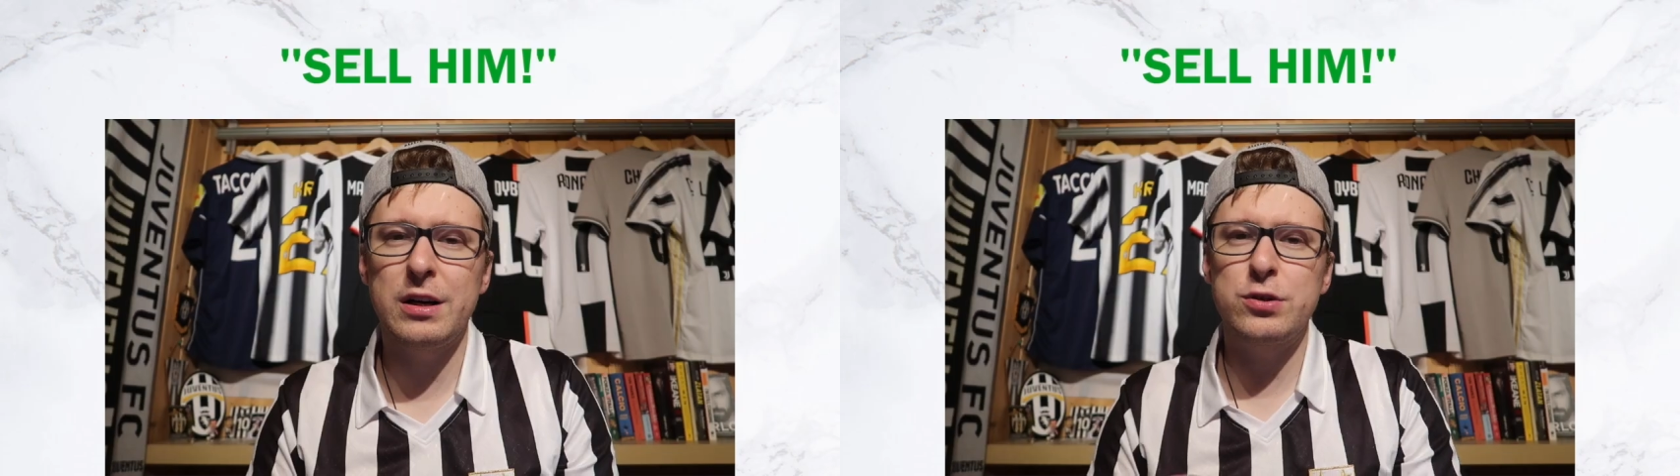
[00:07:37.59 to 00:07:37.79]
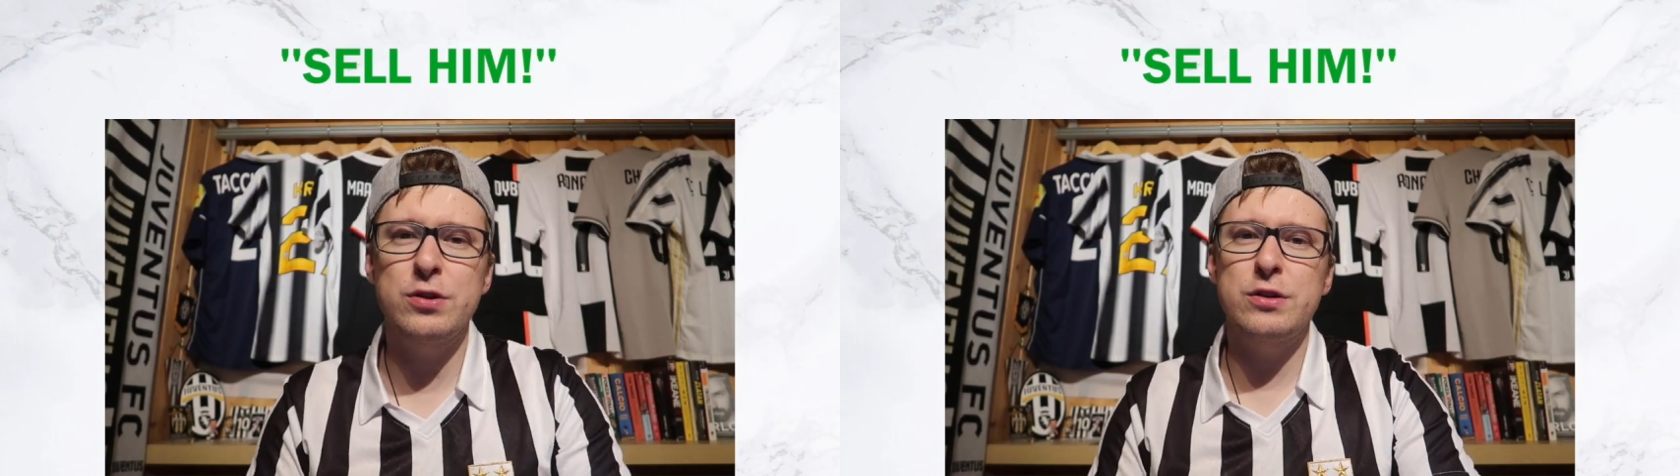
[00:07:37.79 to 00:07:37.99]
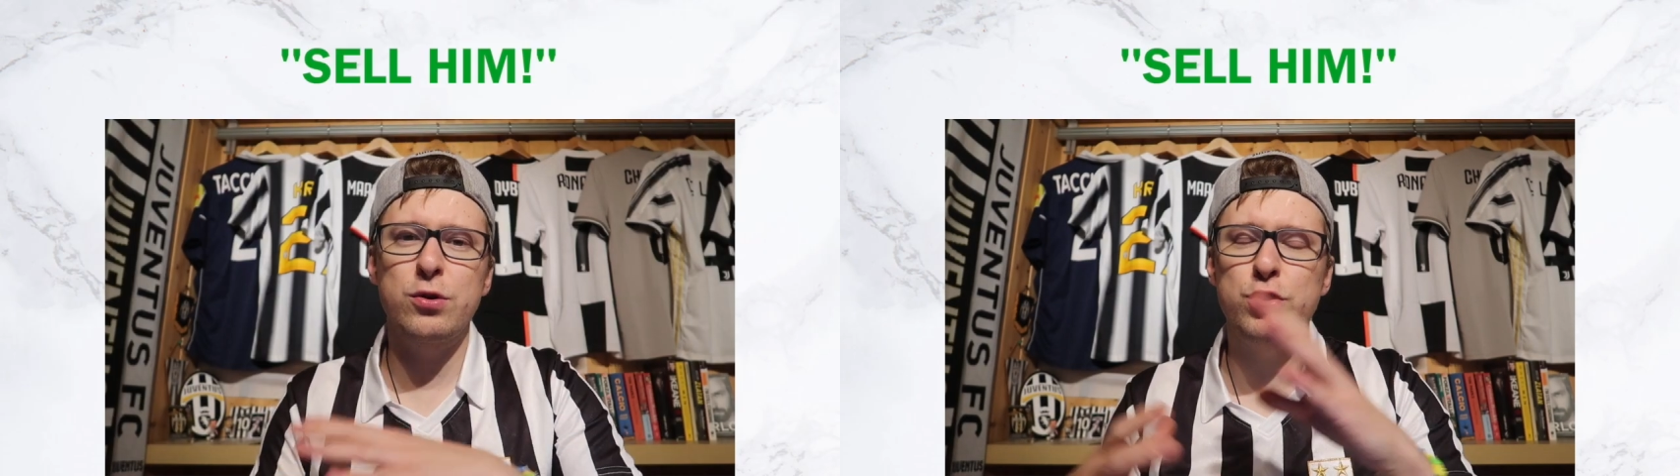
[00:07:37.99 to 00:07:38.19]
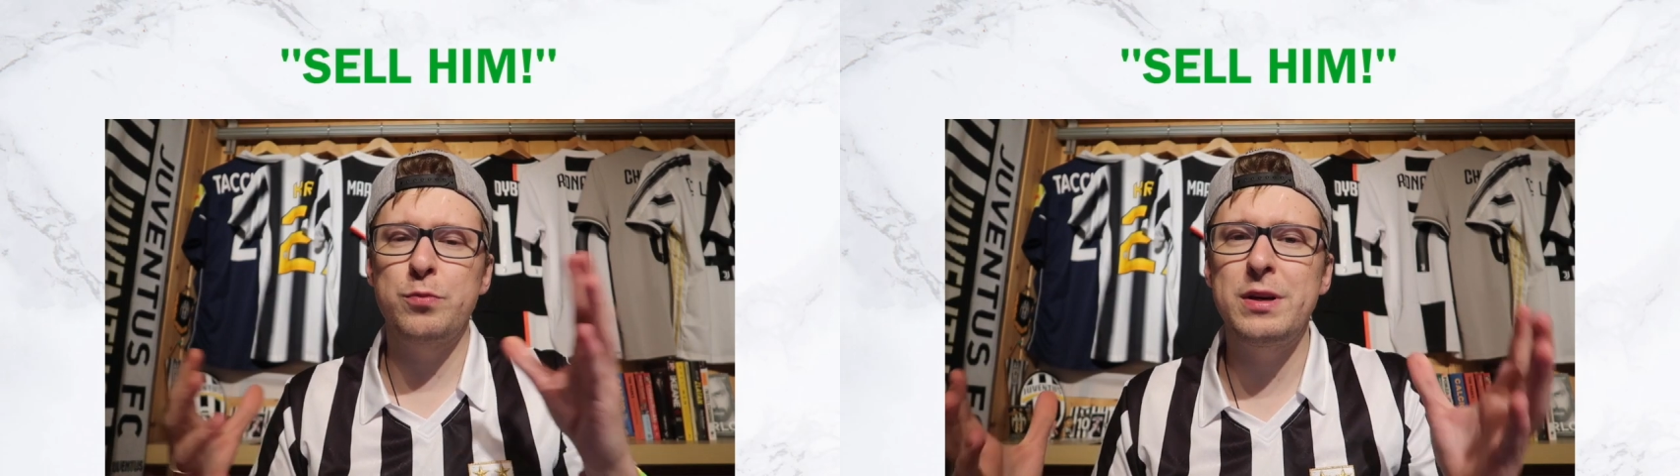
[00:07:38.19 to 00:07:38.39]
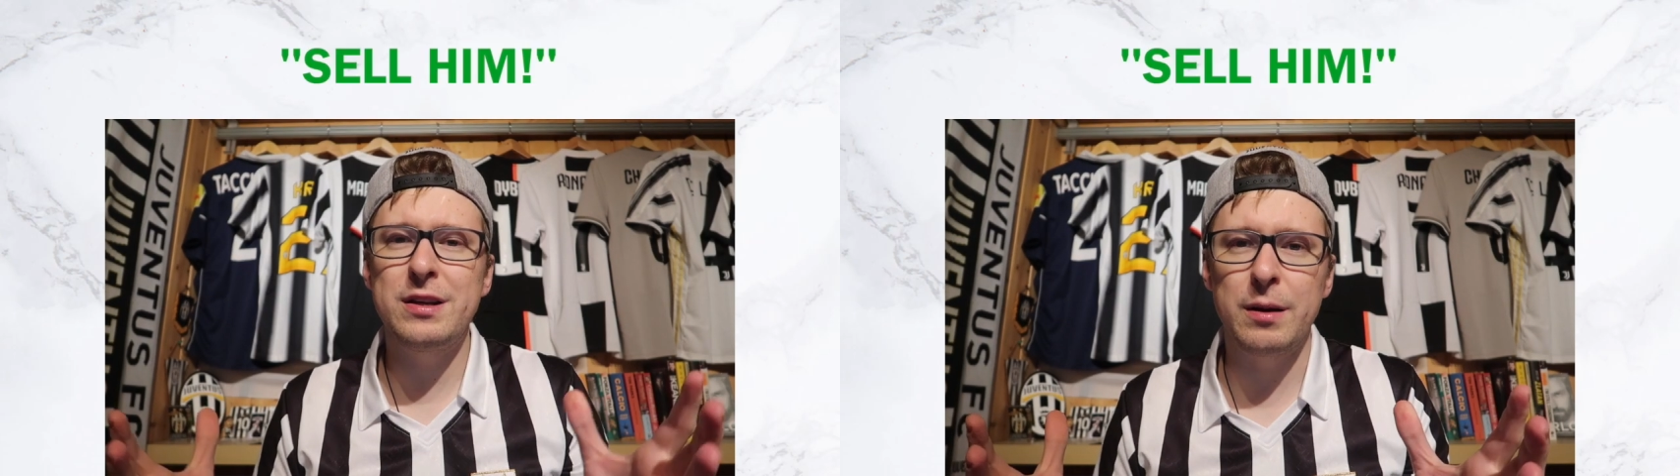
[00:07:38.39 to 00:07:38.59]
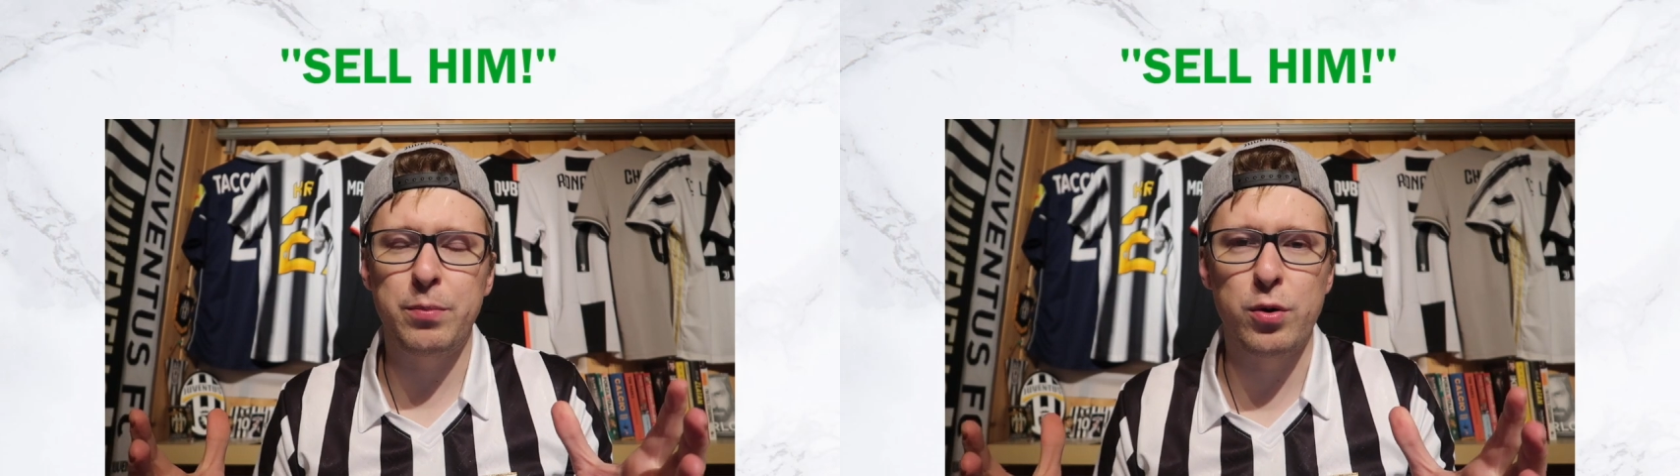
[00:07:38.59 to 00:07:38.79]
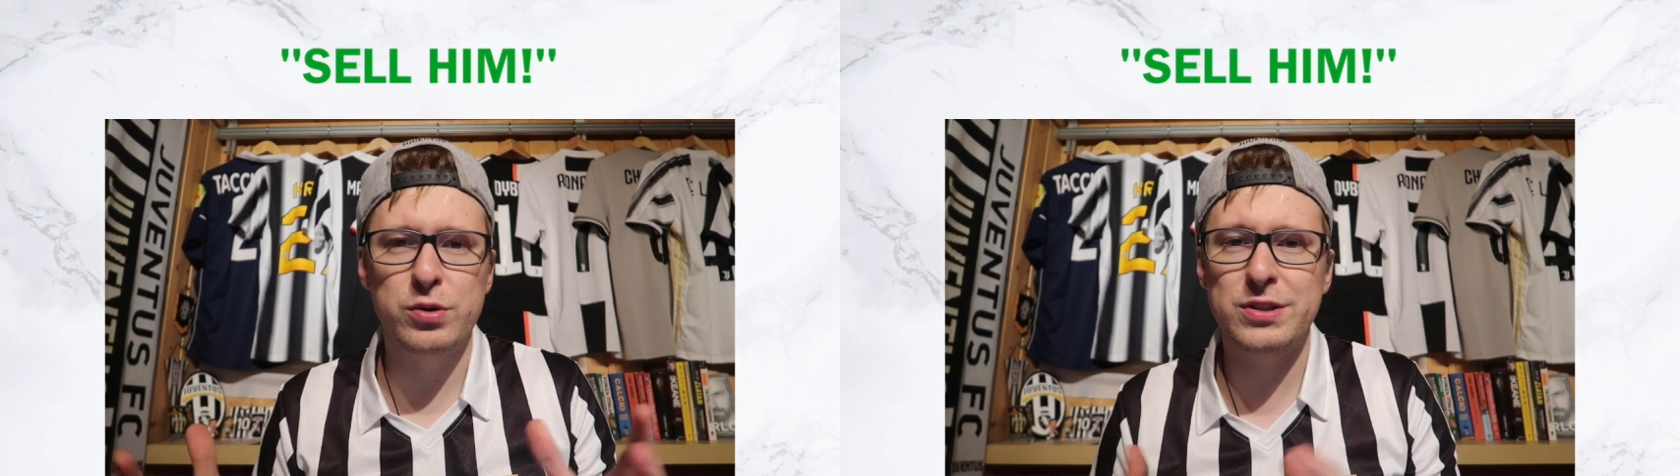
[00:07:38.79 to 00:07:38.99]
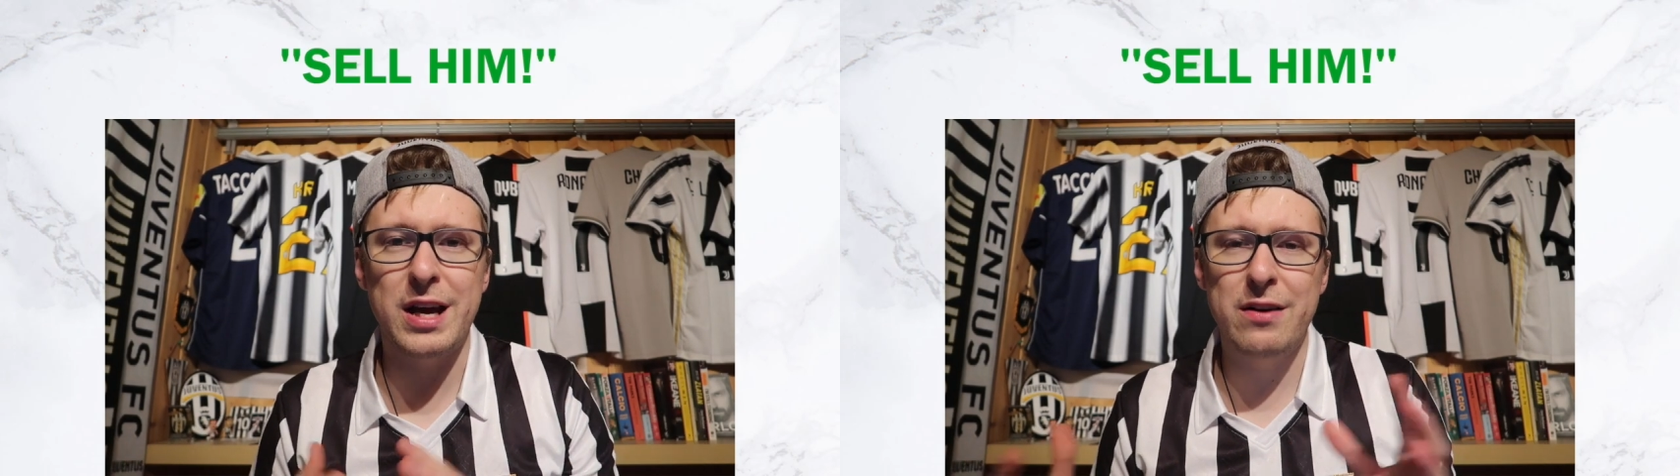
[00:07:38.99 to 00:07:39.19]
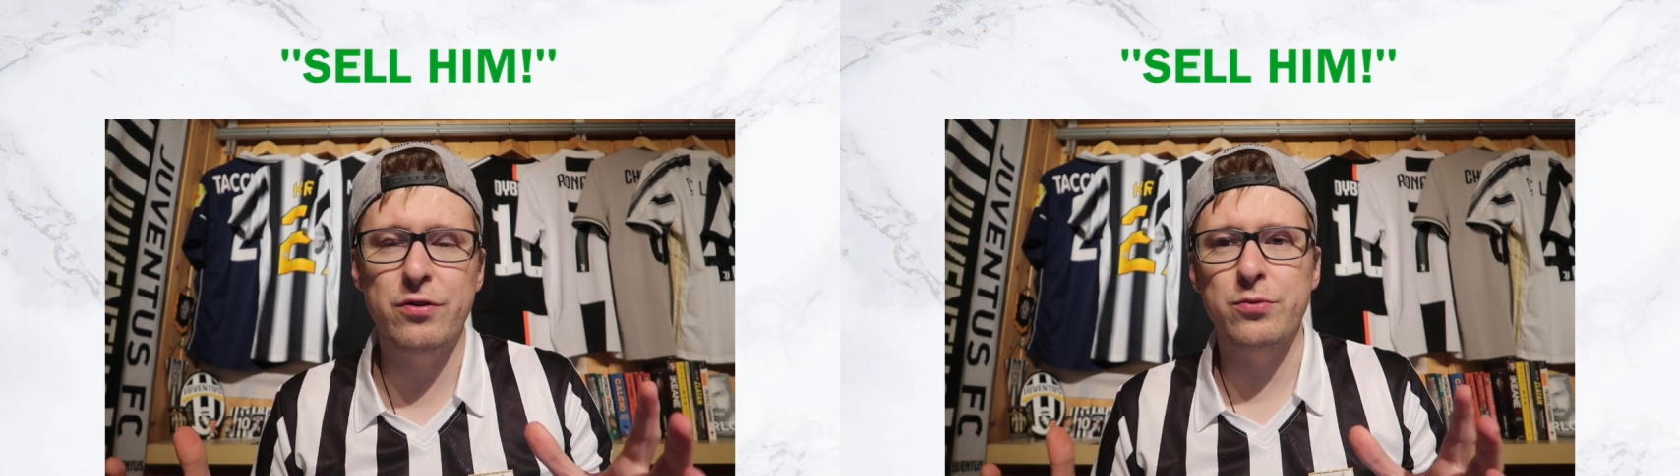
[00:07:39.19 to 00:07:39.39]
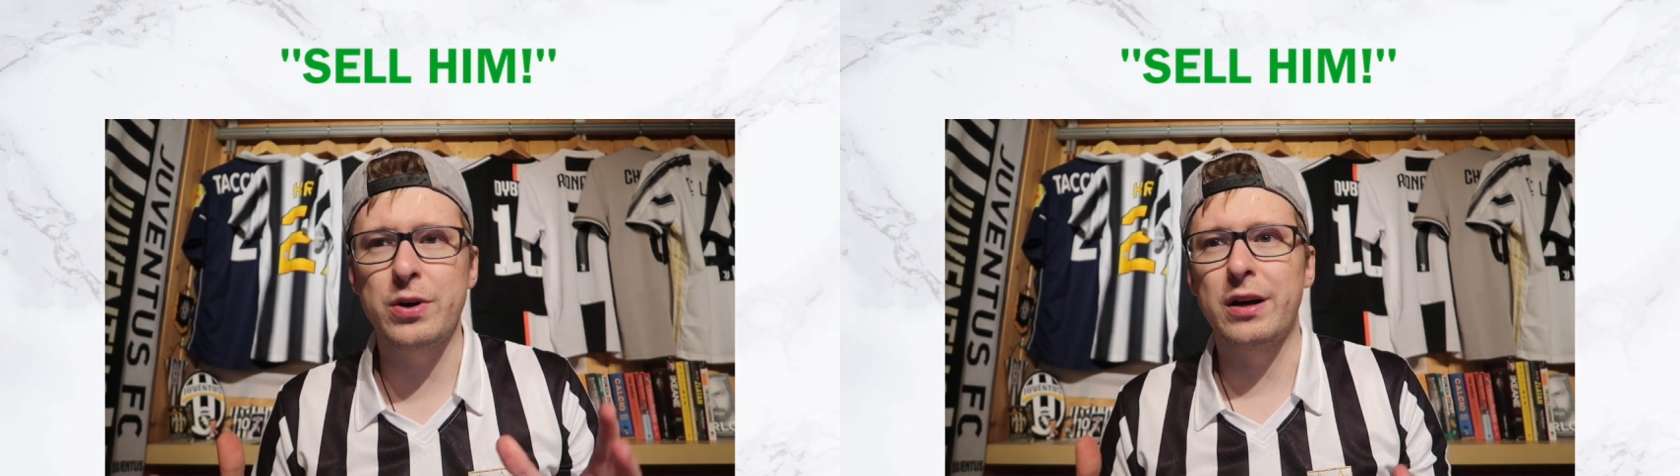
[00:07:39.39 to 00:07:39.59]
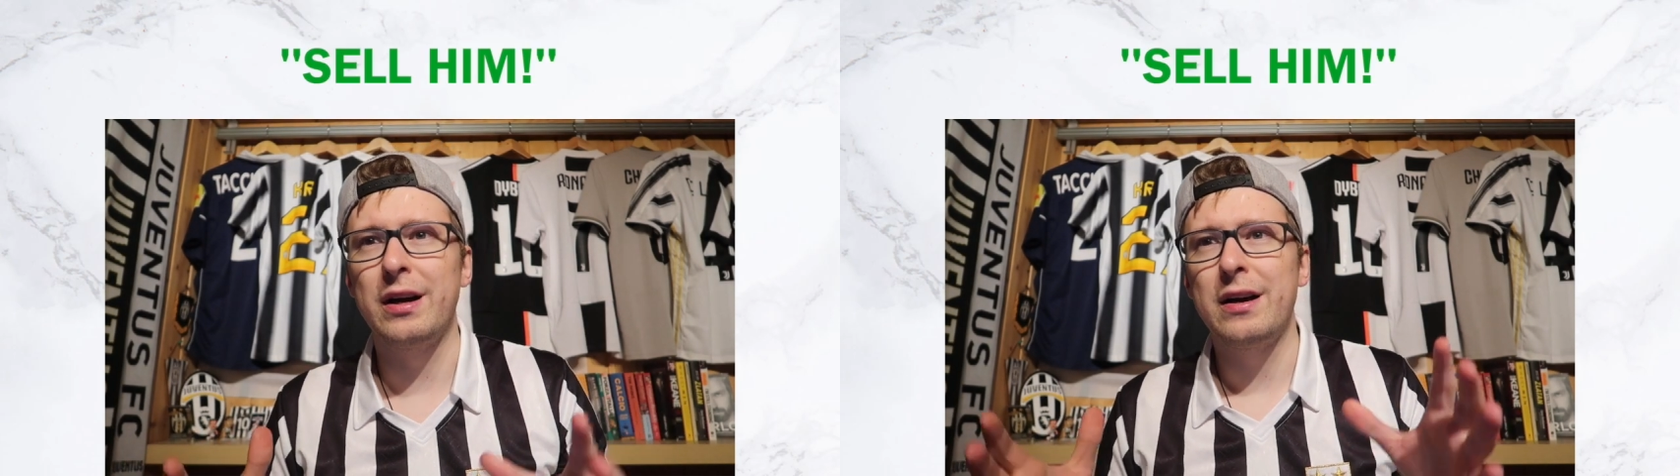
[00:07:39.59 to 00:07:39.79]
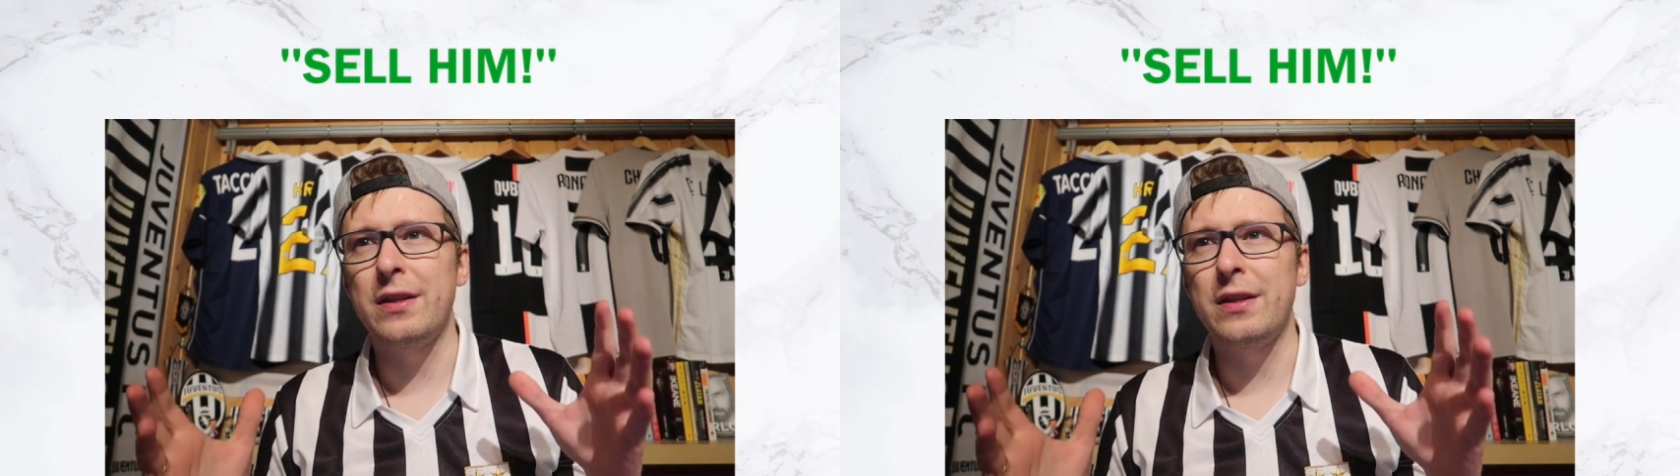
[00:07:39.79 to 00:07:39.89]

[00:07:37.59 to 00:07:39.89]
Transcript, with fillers: I saw the social media posts everywhere